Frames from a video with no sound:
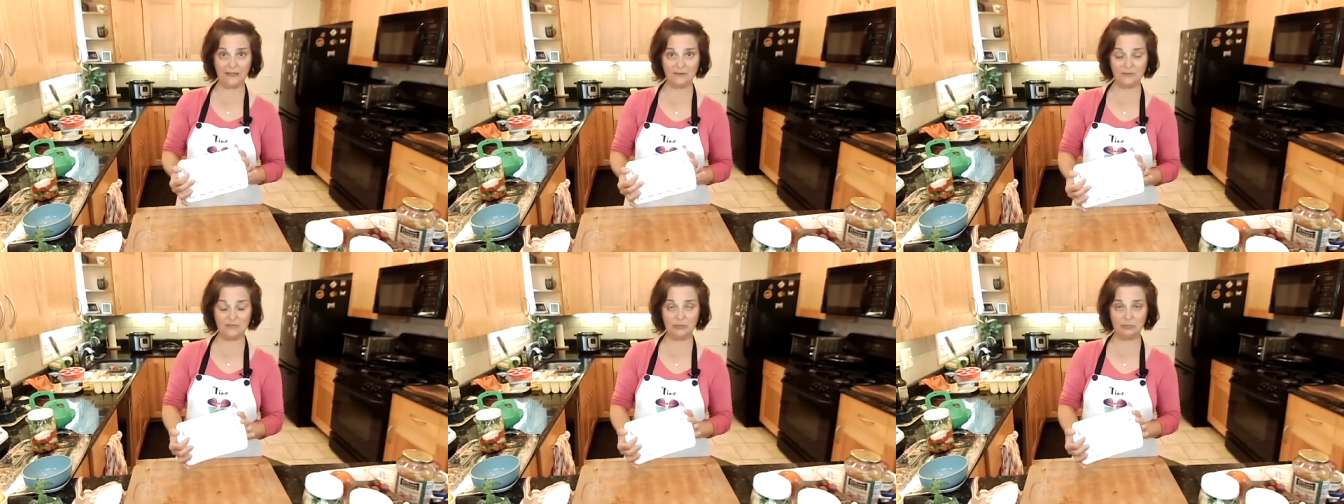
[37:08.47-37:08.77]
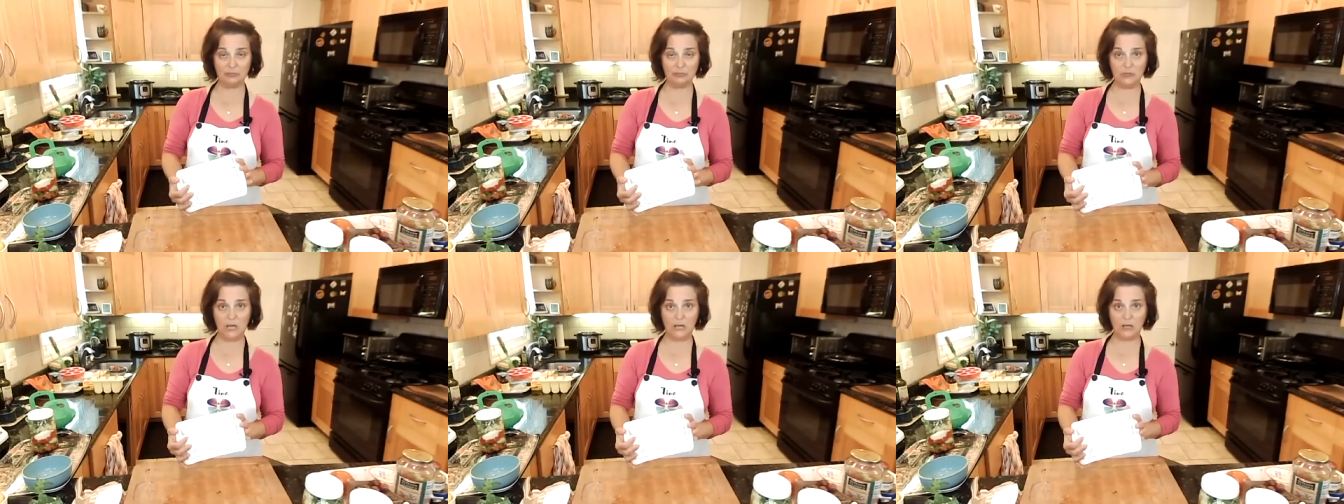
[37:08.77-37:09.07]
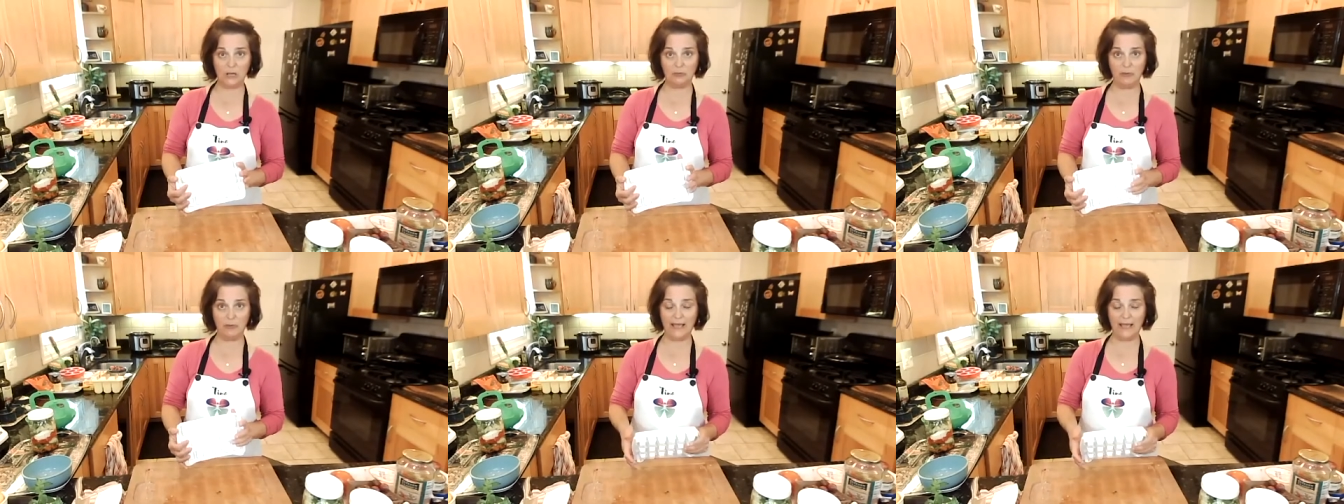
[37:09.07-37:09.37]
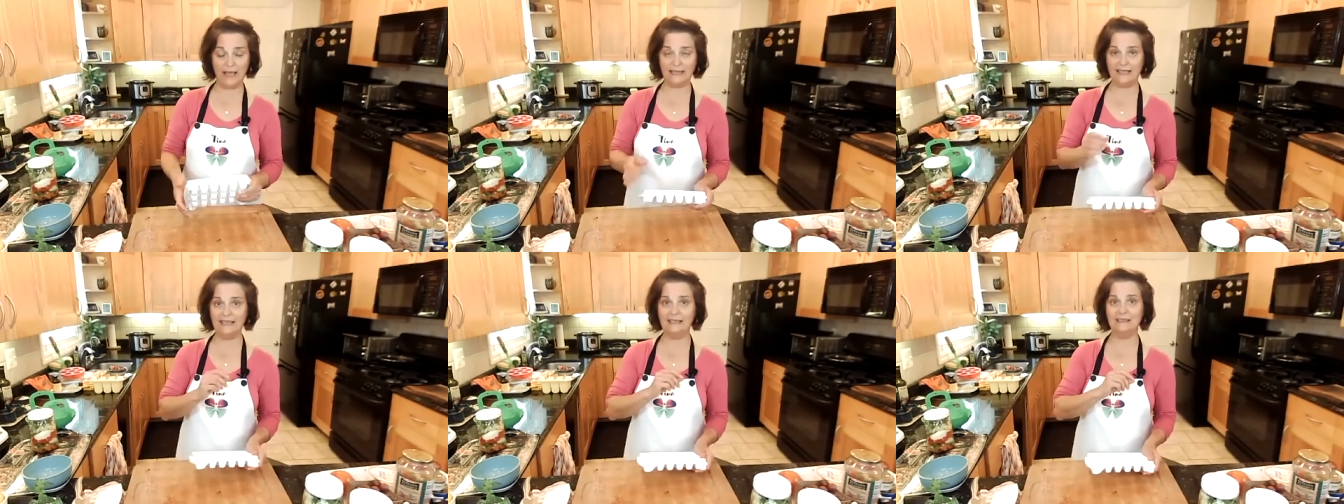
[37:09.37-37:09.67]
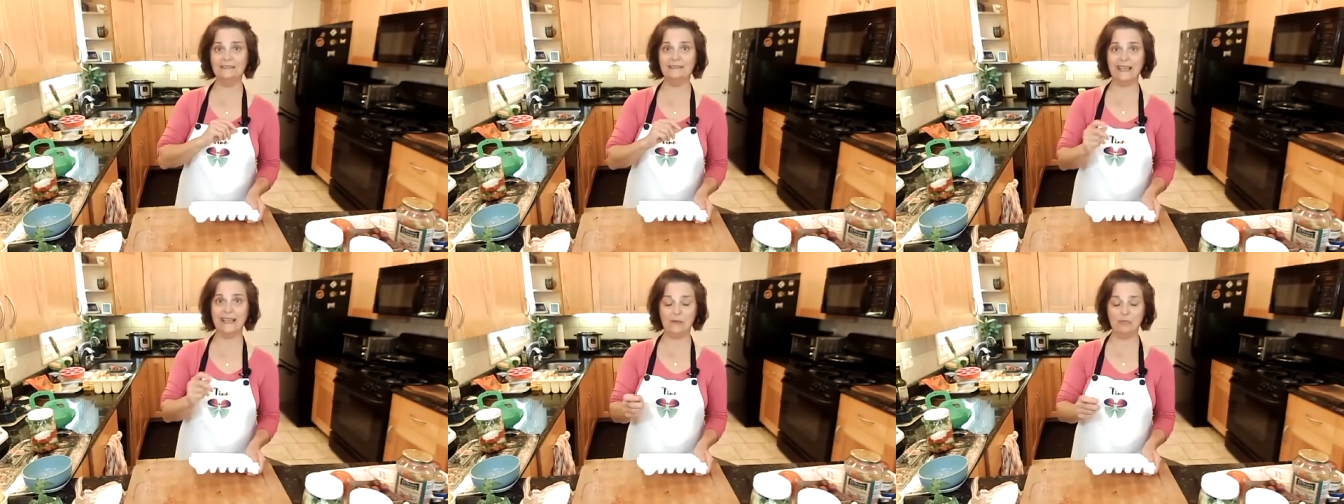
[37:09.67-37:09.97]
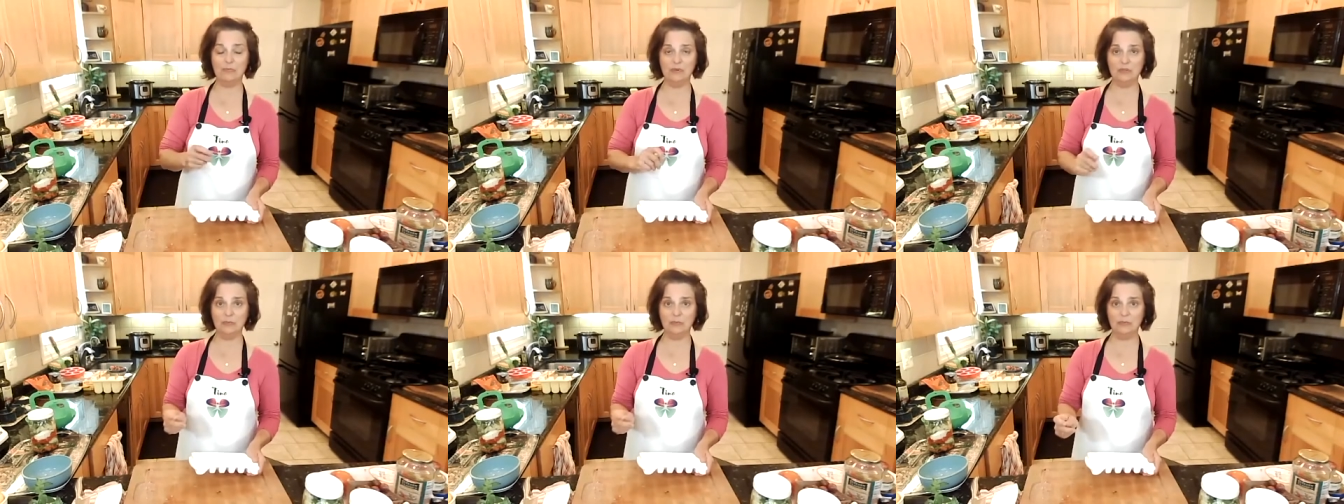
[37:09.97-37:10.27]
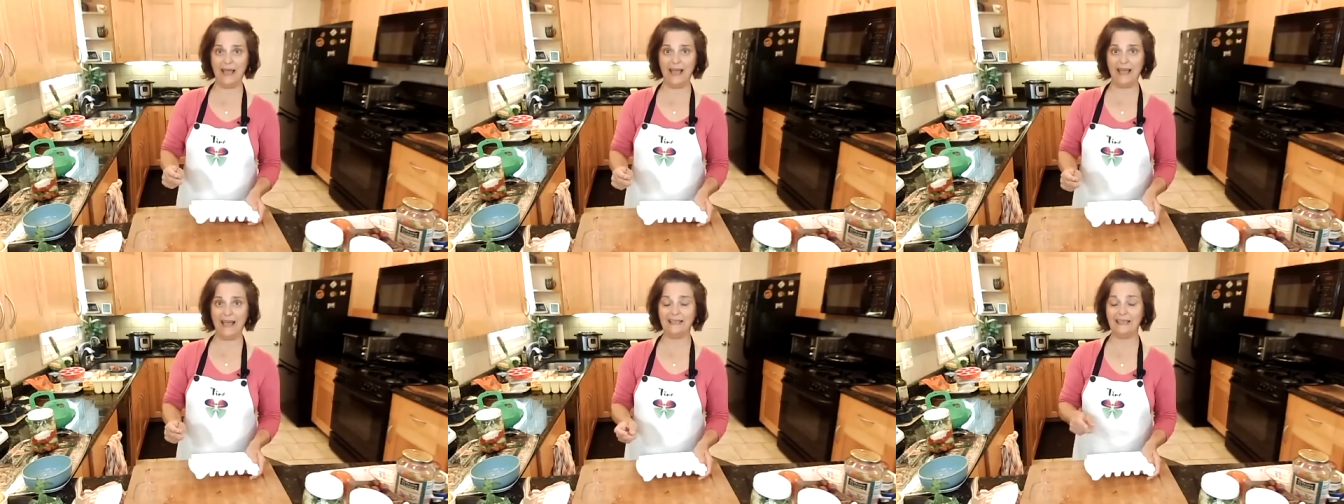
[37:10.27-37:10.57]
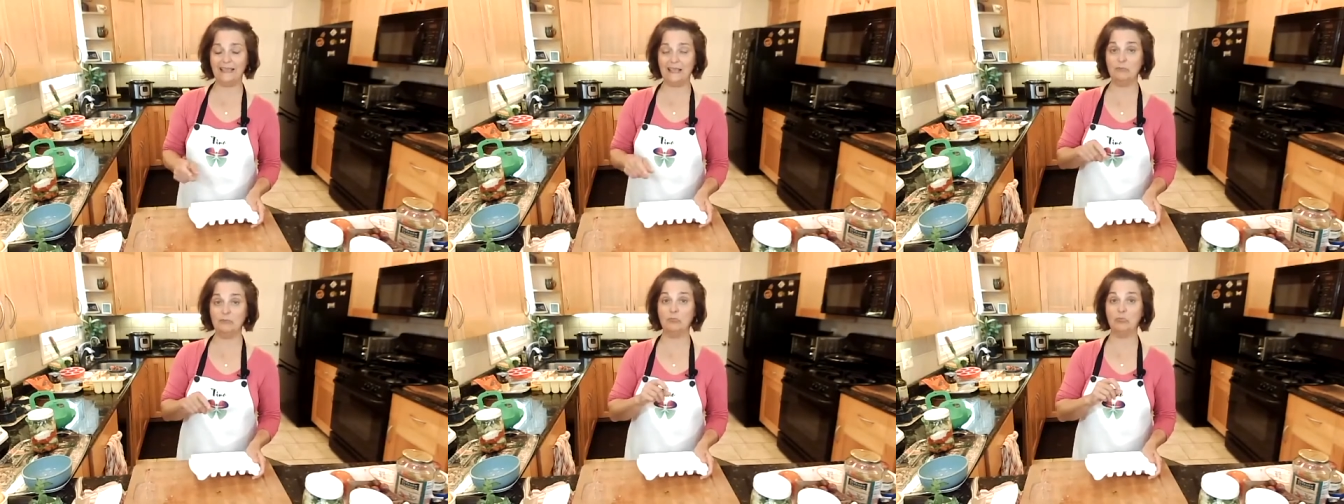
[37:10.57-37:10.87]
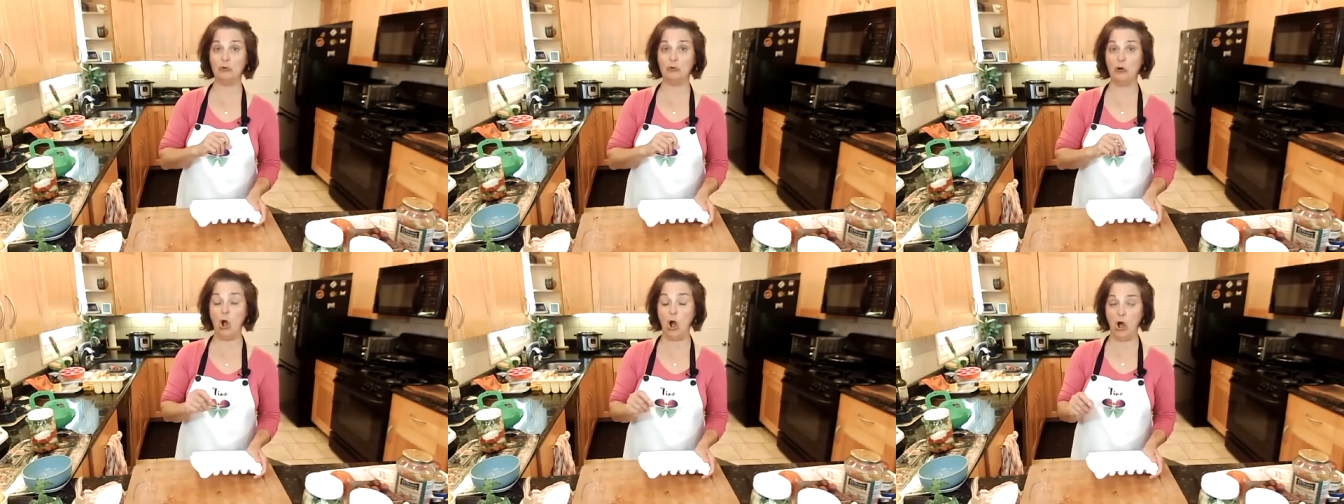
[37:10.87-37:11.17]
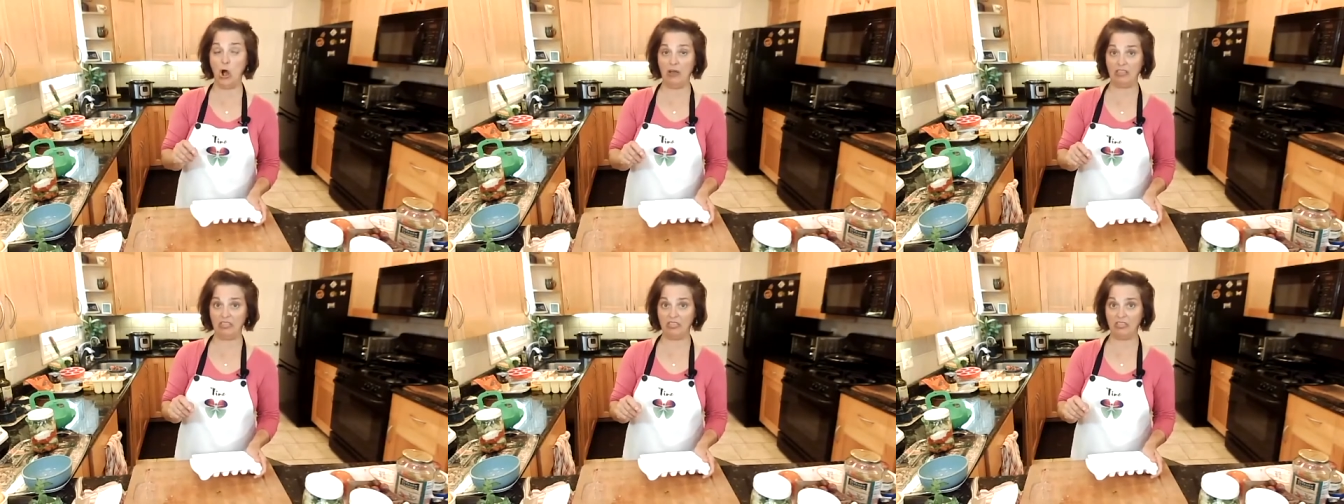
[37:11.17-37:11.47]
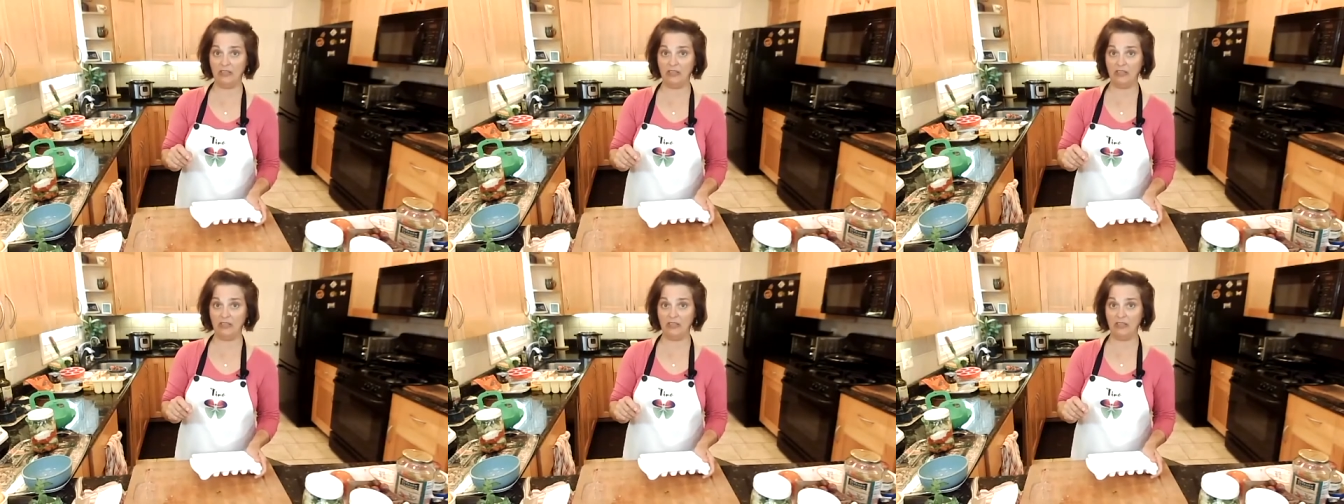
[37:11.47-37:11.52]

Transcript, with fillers: a Ziploc baggie, label the baggie broth.